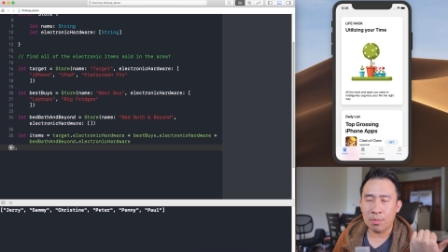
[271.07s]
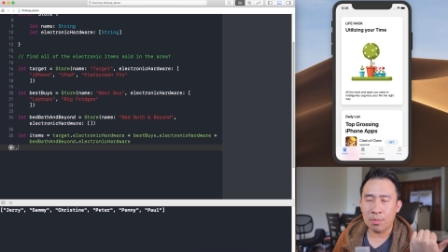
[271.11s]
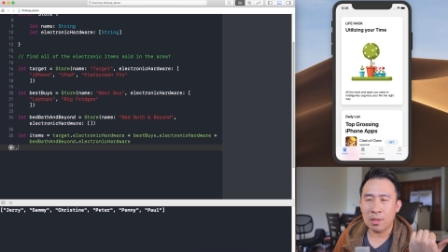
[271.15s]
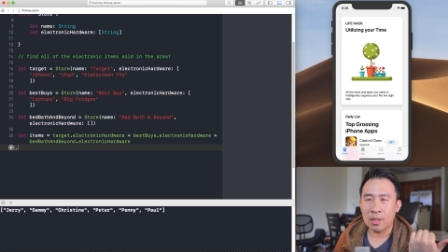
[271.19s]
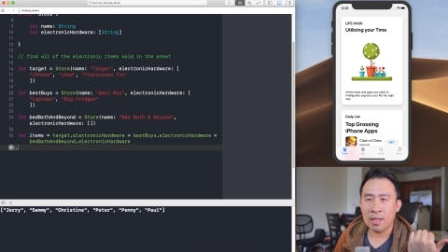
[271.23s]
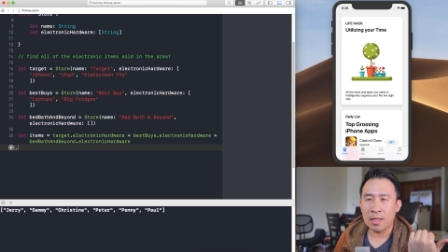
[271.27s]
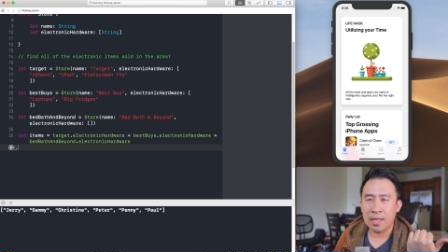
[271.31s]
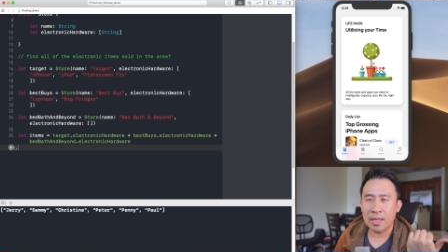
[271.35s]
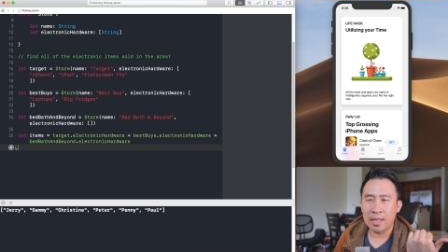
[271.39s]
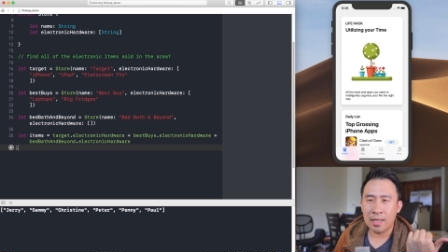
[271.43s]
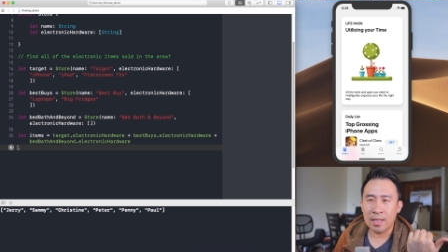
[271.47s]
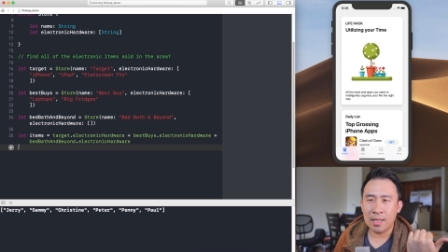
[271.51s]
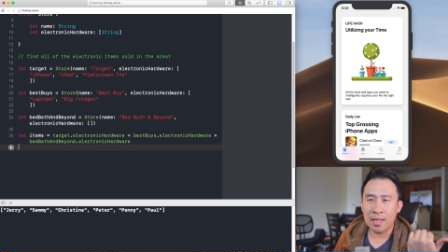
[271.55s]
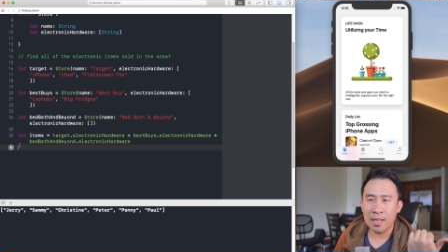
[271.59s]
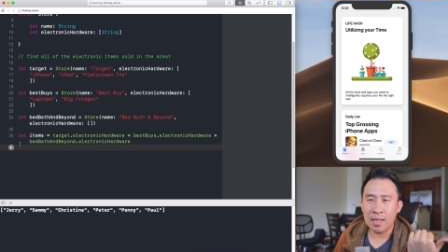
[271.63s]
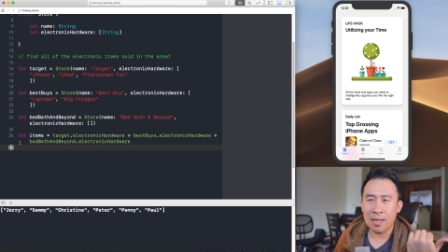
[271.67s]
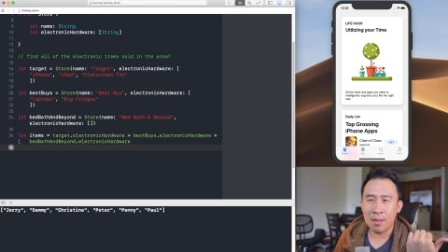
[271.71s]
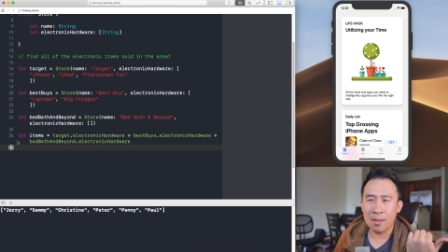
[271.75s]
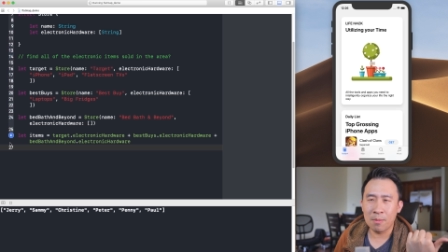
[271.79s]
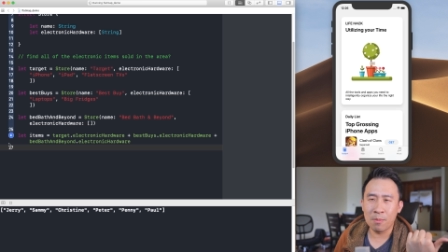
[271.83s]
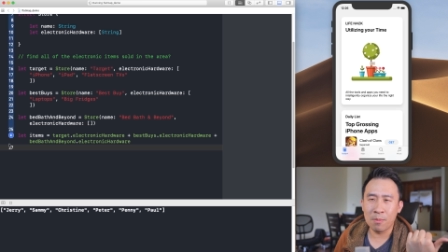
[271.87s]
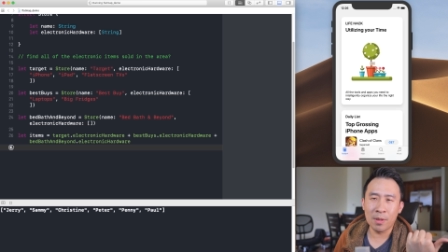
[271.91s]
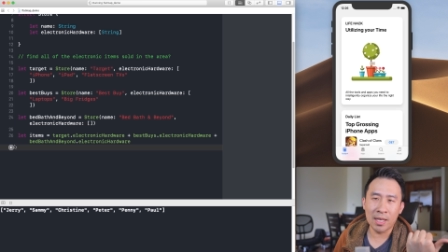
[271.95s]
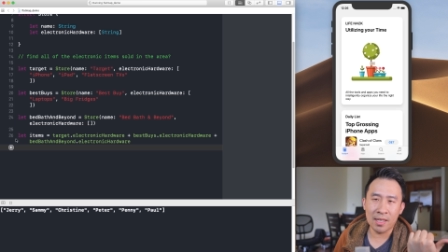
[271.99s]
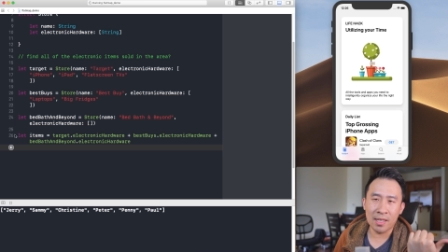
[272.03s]
play
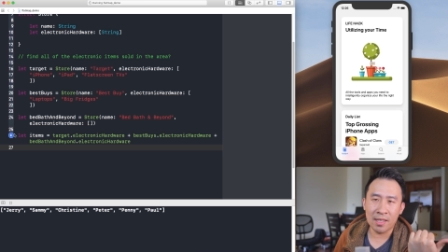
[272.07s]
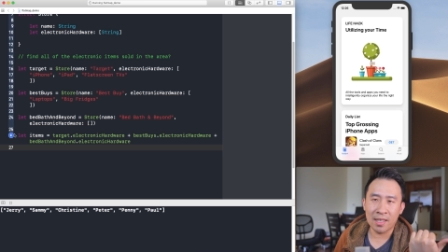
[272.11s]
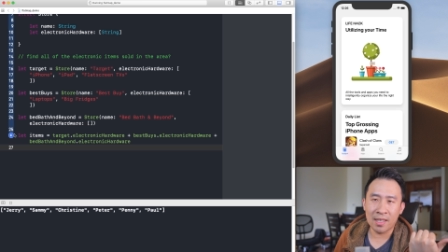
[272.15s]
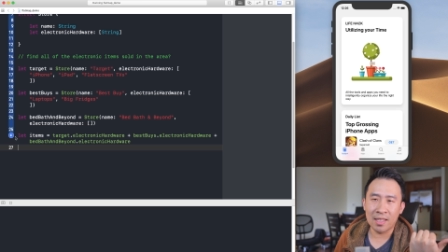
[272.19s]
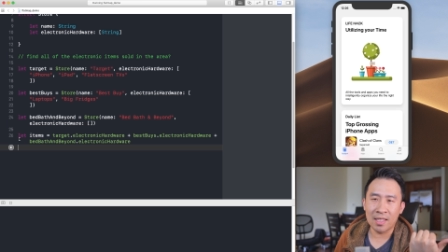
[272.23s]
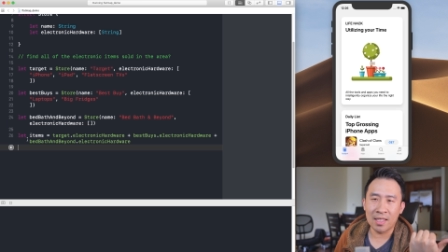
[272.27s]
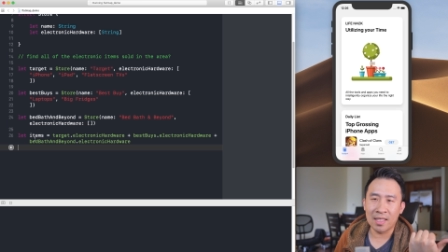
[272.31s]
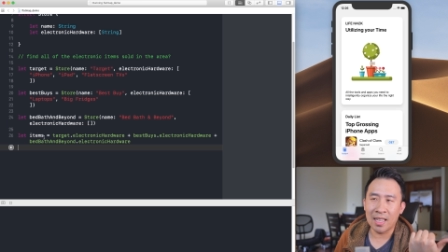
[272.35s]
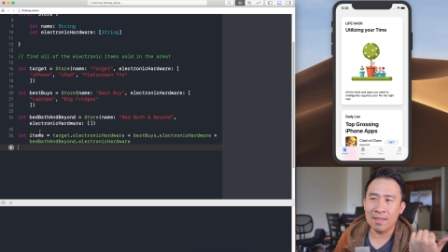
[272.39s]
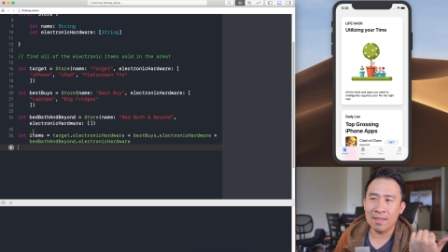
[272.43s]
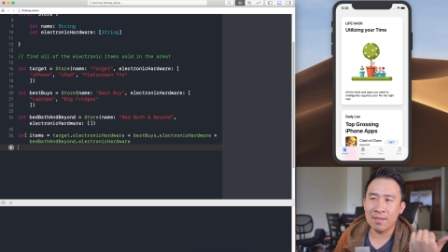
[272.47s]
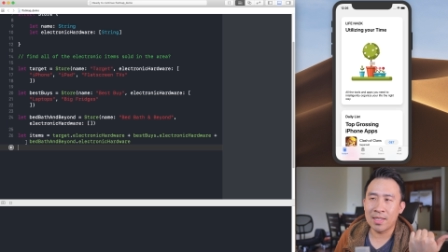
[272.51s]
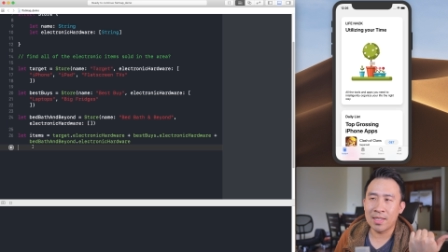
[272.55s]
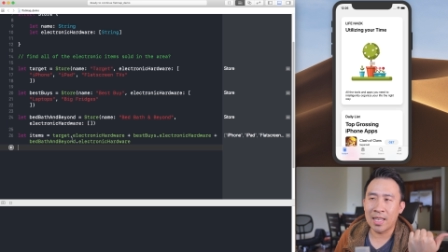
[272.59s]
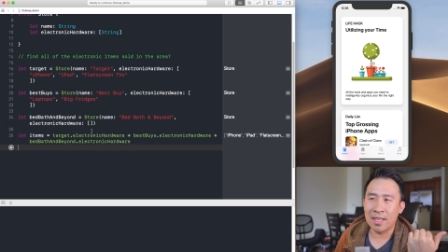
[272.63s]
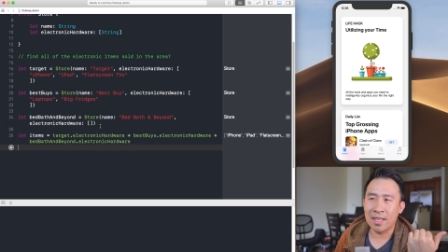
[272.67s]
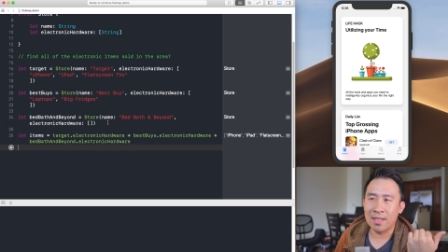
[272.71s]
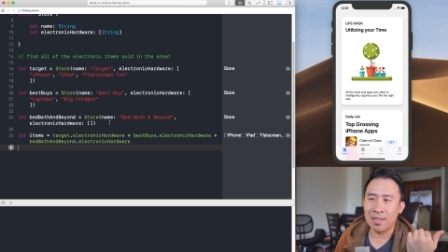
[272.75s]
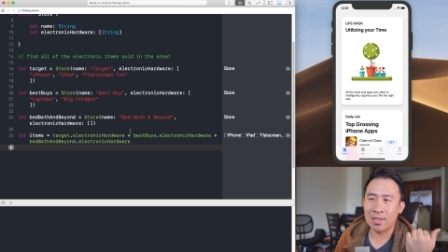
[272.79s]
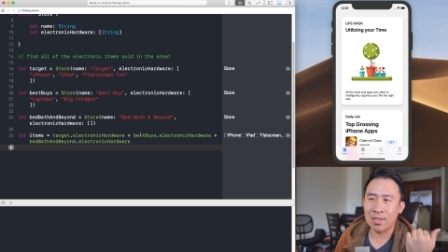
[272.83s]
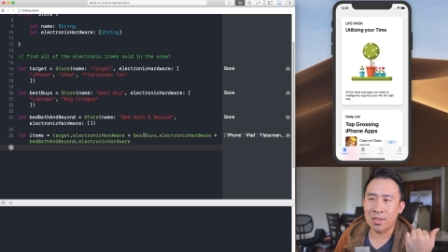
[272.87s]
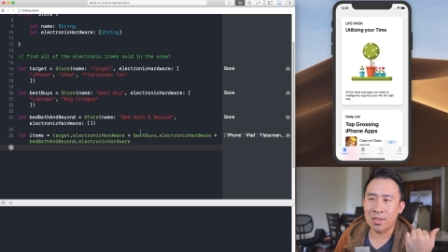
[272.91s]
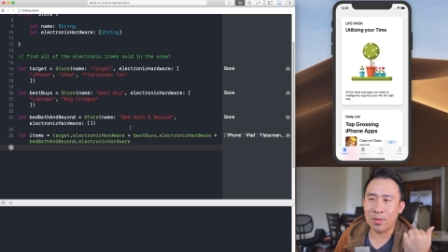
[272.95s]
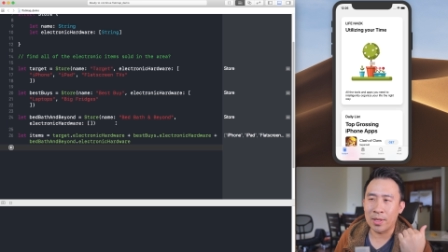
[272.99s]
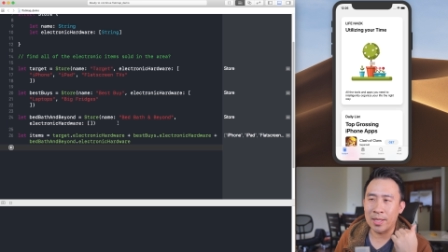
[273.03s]
button on the left side
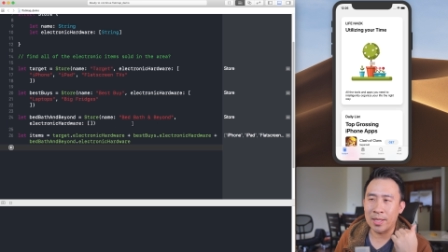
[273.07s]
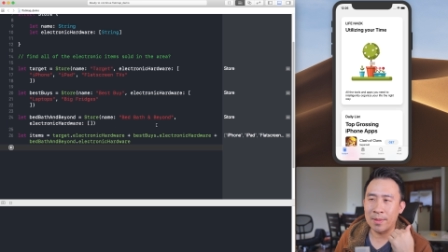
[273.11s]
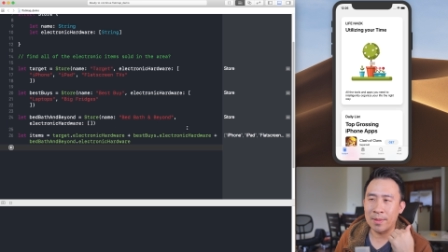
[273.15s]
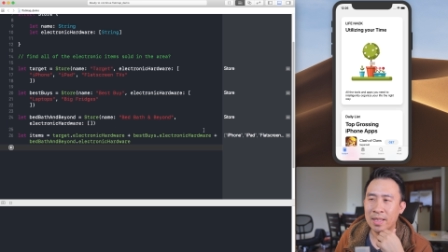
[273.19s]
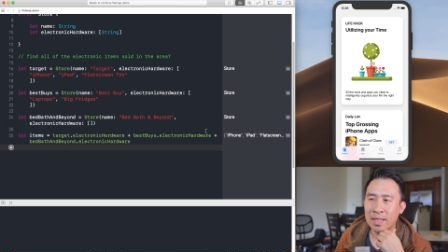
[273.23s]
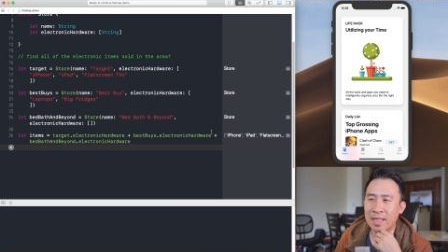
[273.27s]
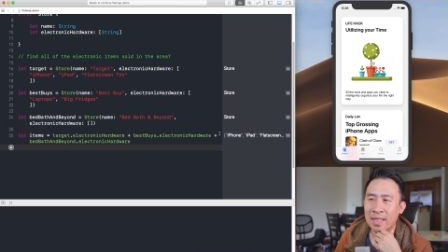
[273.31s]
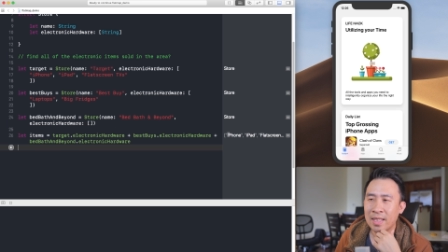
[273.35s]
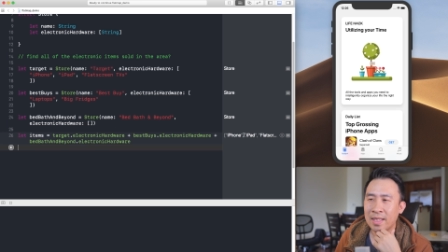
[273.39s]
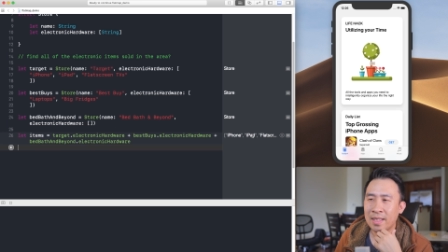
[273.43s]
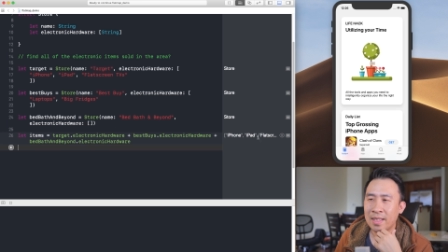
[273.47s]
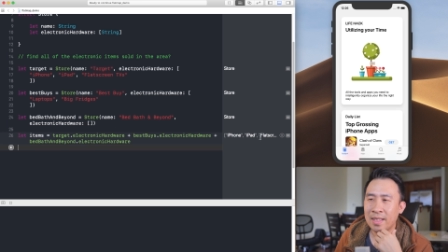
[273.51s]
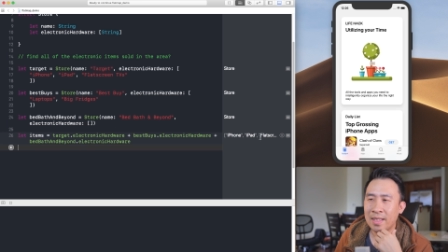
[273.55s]
of the screen